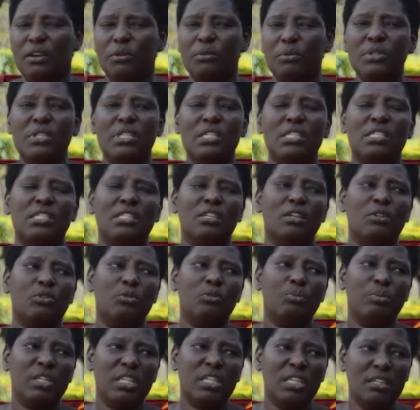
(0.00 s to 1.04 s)
which is yet
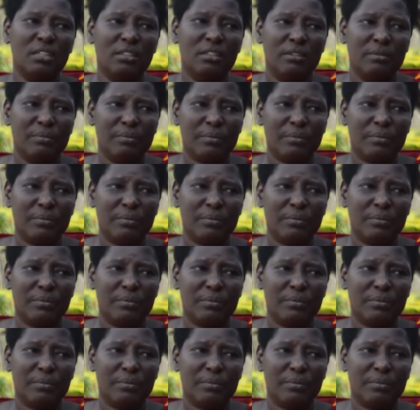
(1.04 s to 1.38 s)
to begin.